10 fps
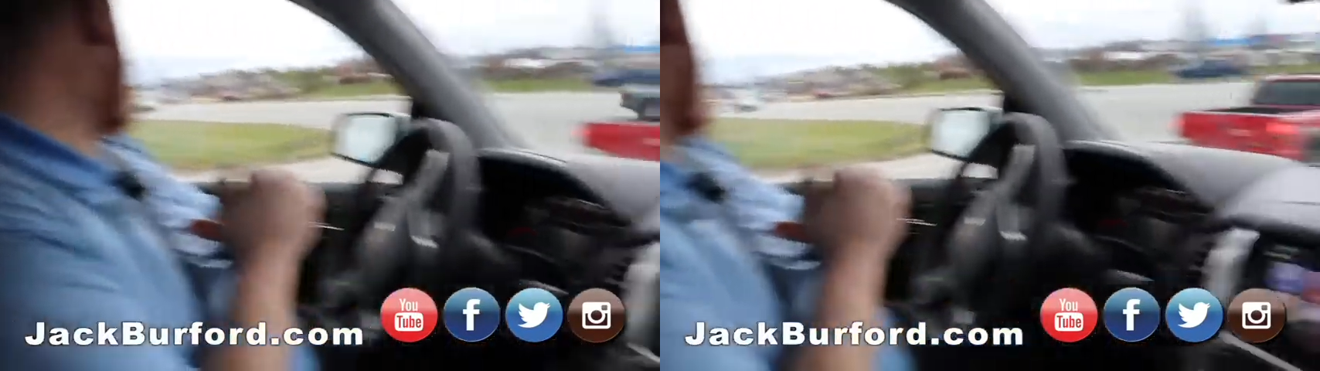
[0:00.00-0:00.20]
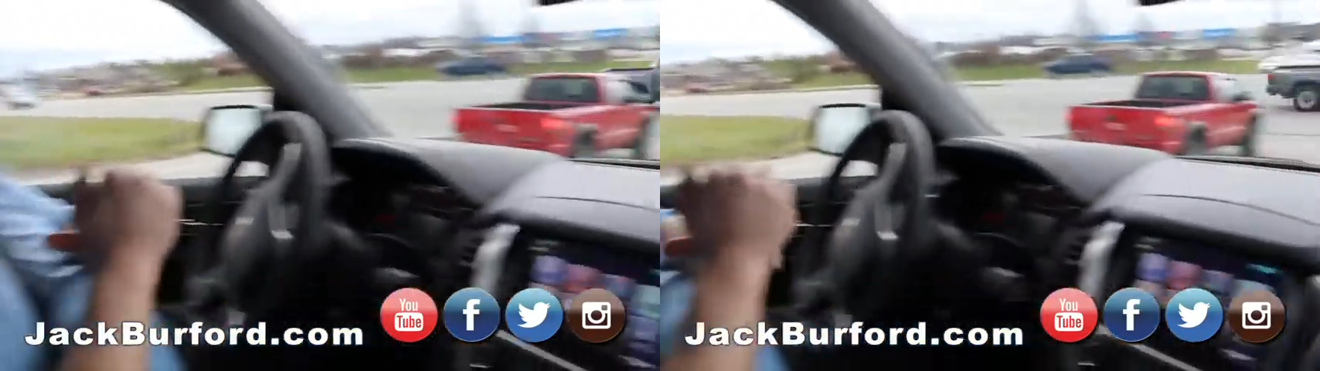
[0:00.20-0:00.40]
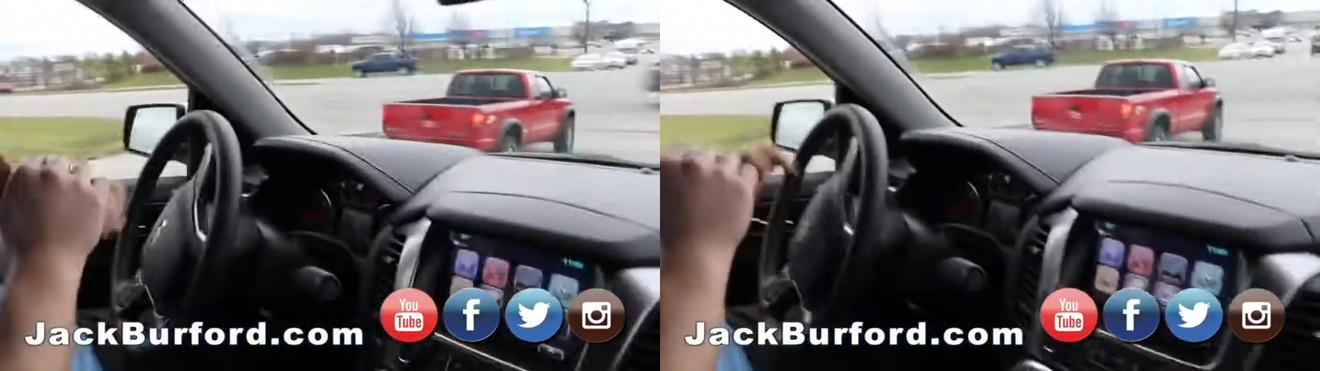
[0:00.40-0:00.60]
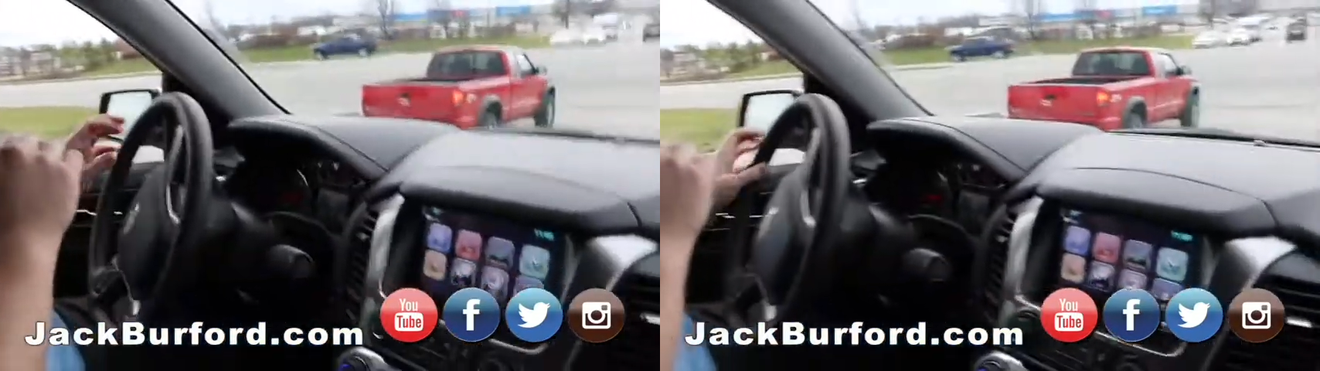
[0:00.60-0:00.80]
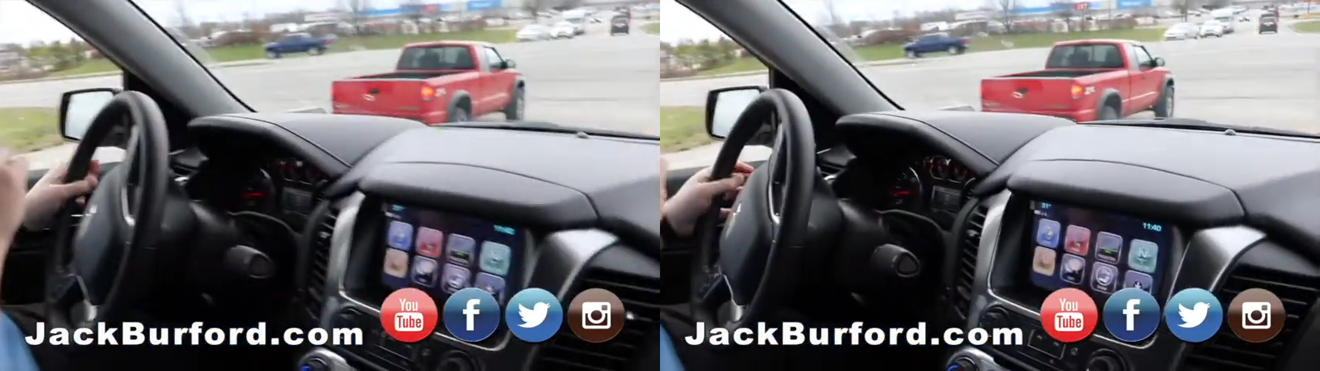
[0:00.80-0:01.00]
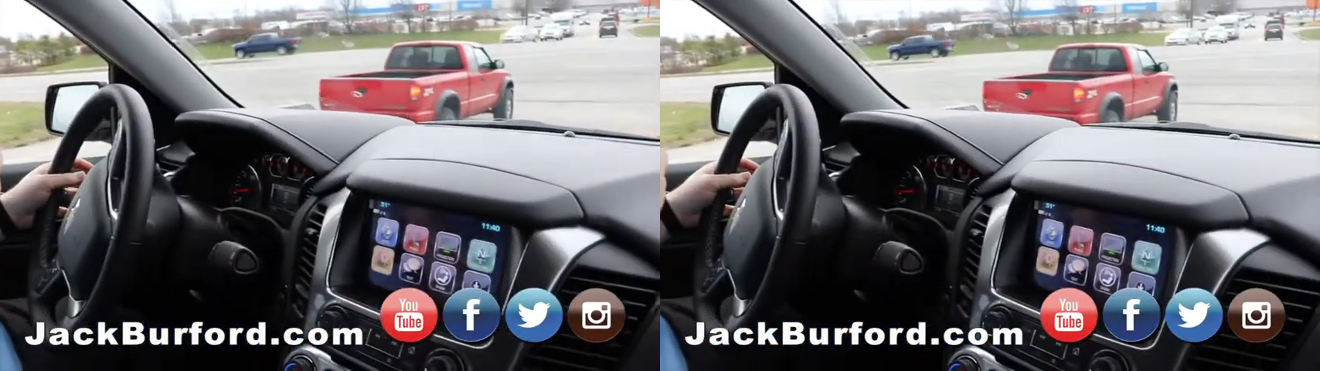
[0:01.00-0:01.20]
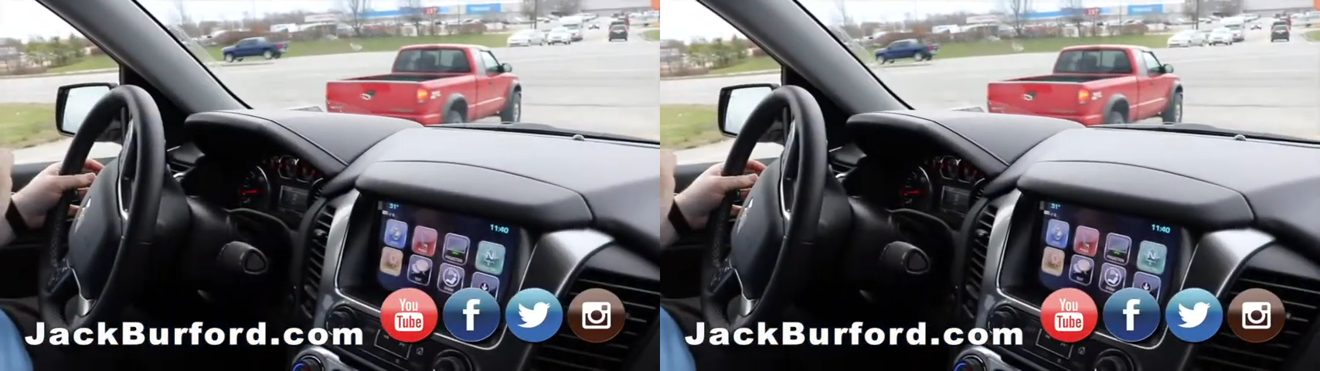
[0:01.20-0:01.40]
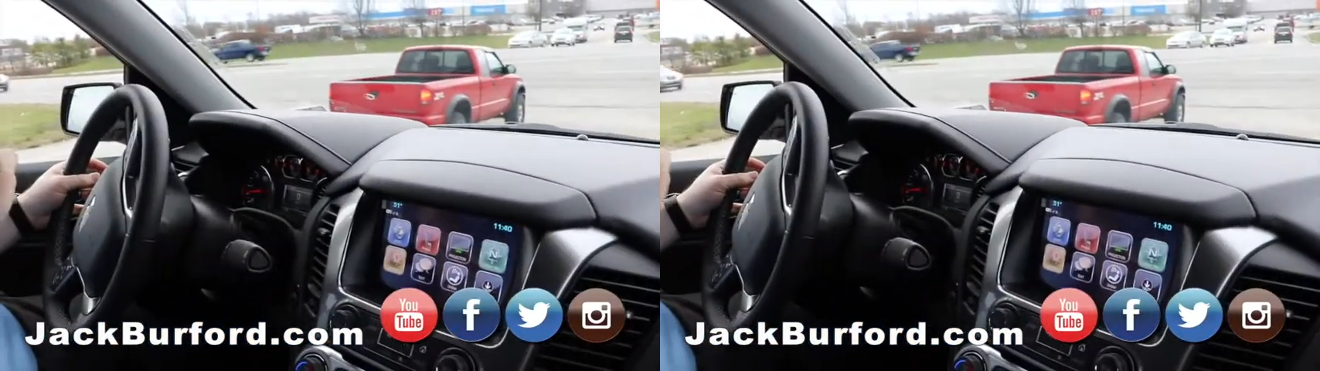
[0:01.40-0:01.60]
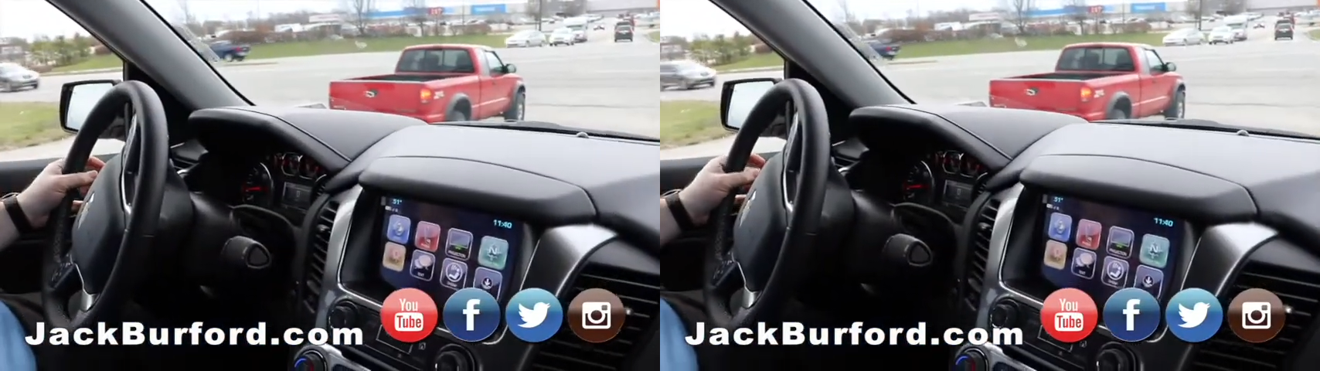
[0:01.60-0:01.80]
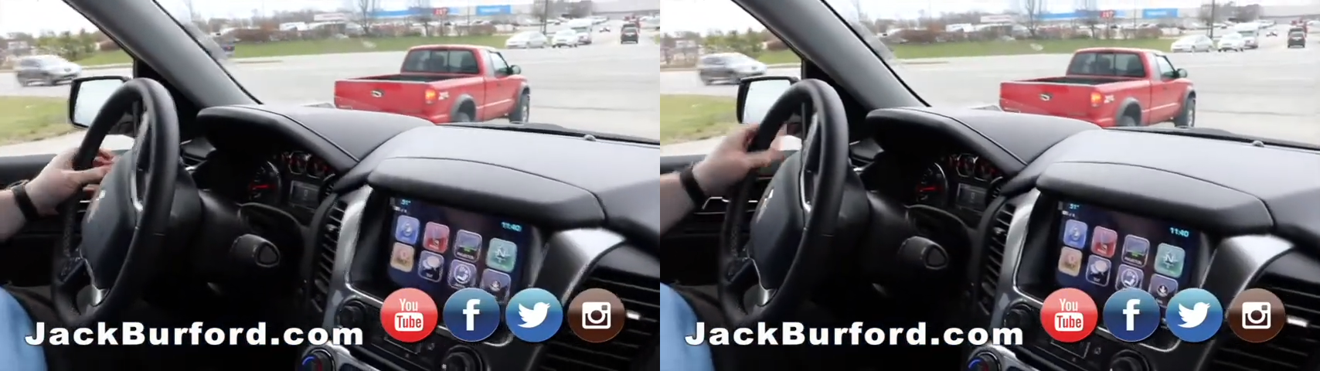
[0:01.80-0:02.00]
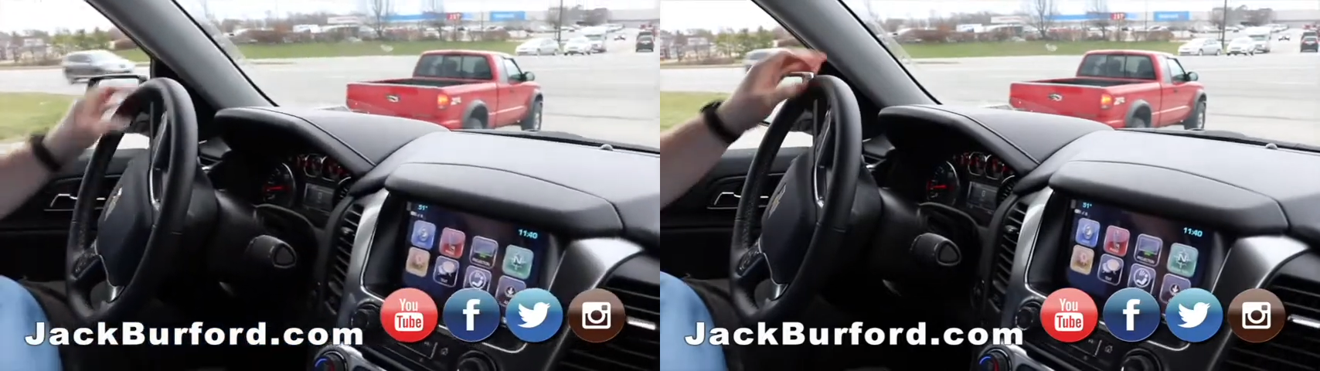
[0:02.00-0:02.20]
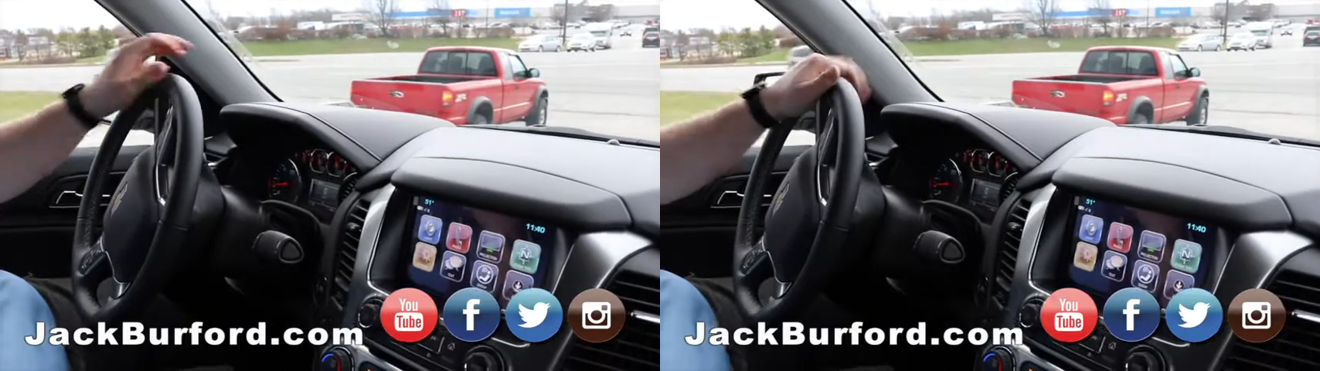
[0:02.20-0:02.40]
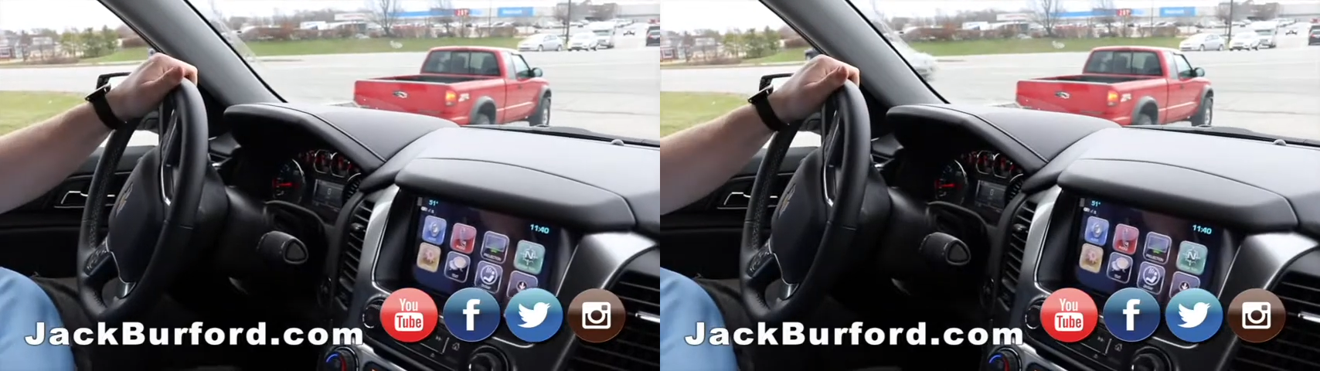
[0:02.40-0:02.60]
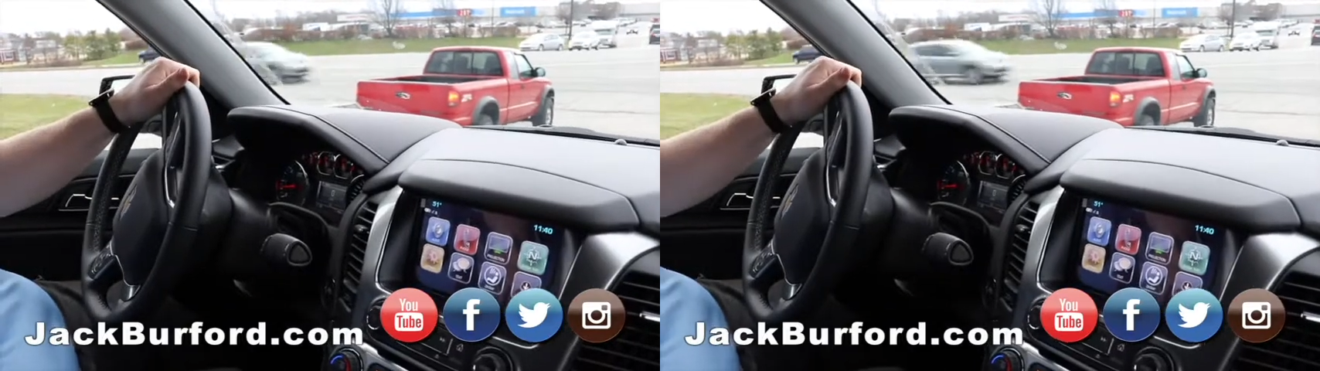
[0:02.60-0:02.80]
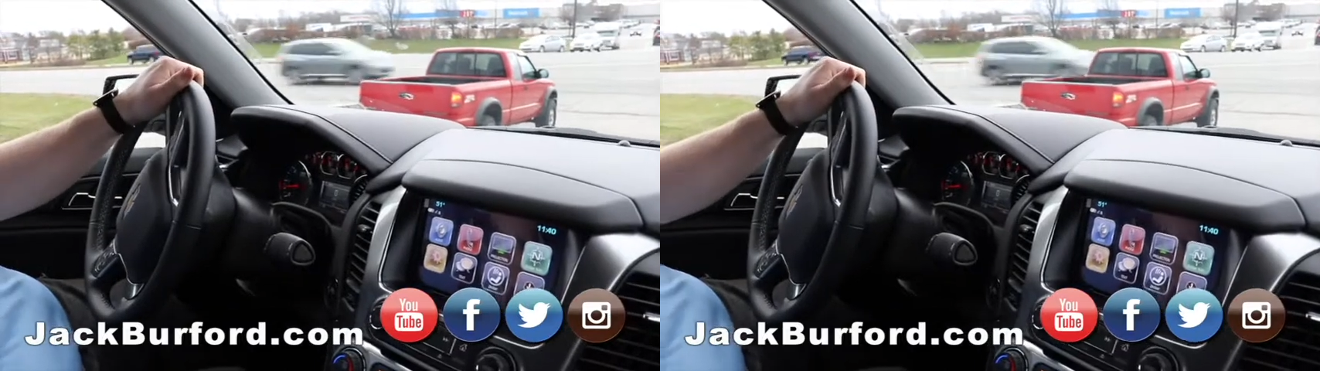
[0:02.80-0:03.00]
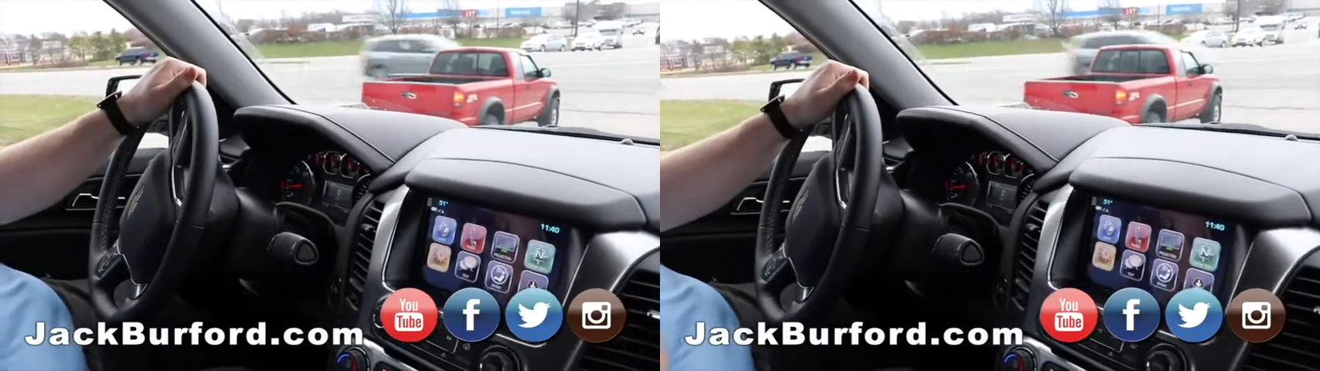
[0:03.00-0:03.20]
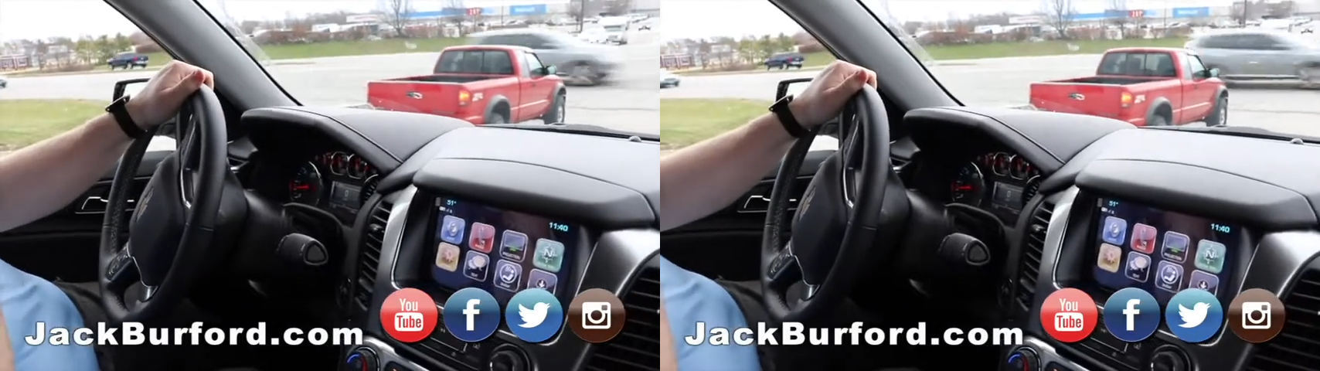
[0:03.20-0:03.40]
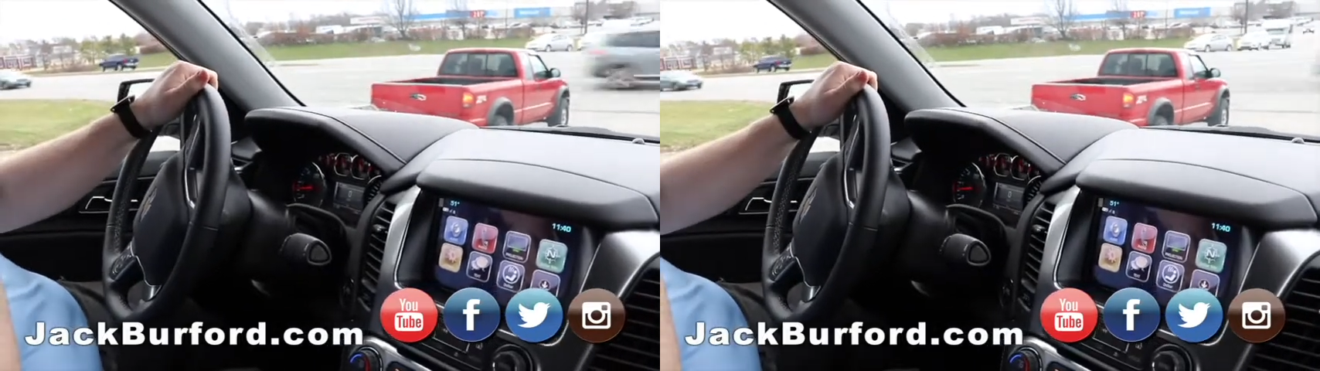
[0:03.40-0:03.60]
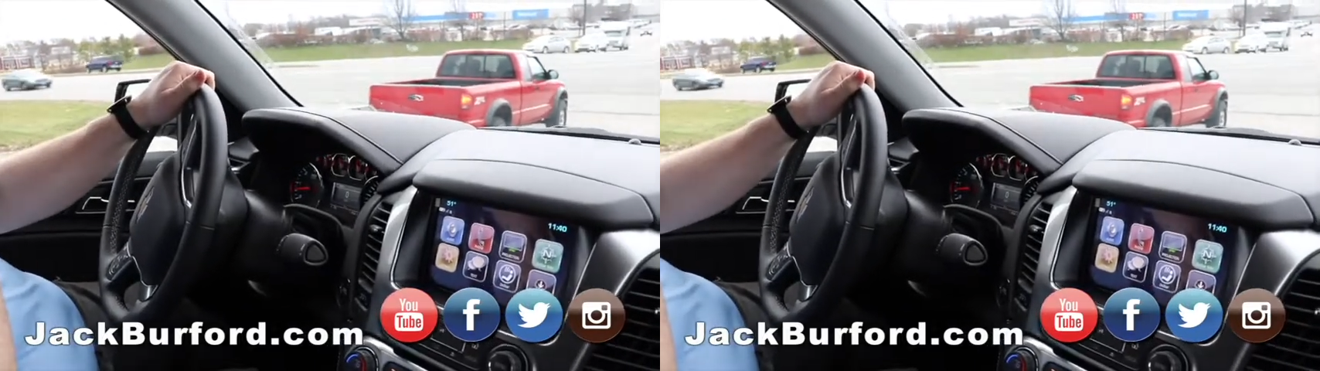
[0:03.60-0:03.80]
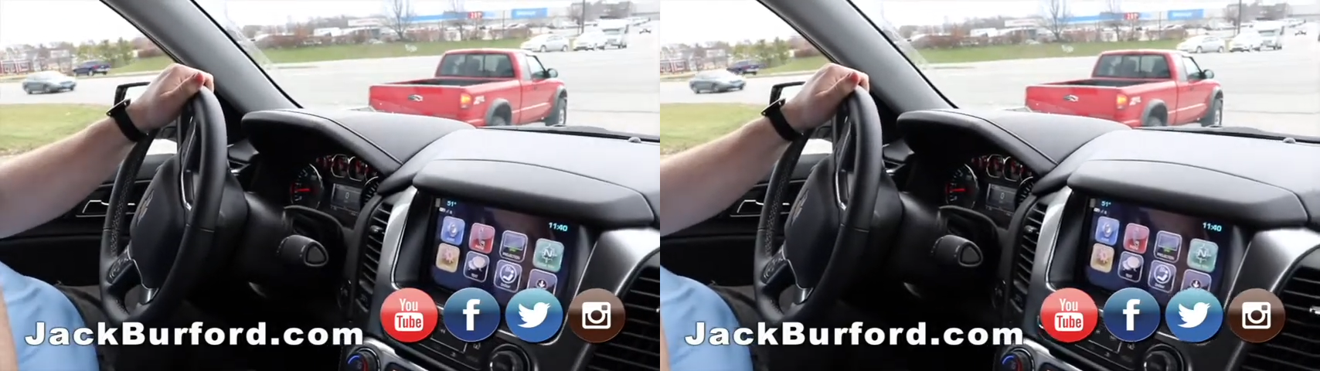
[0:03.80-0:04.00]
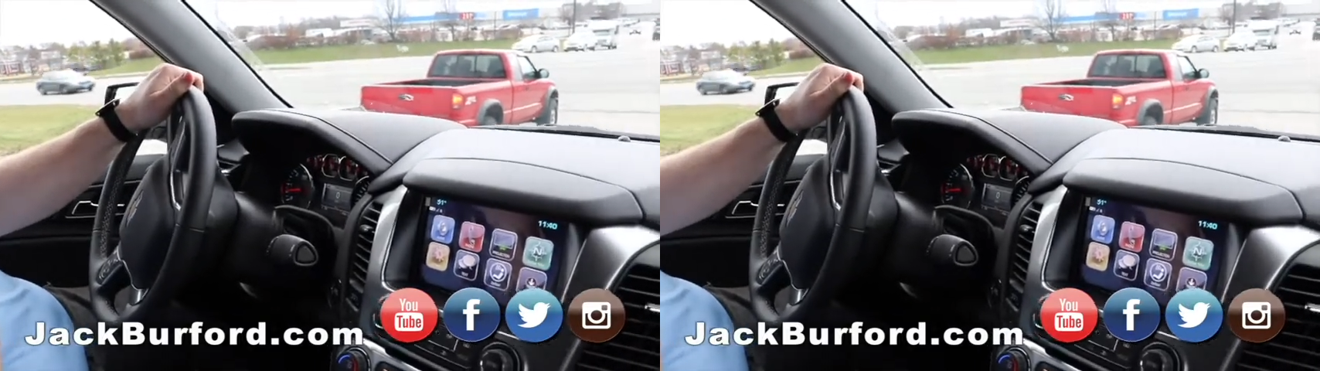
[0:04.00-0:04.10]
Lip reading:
No face is visible, so there are no lips to read.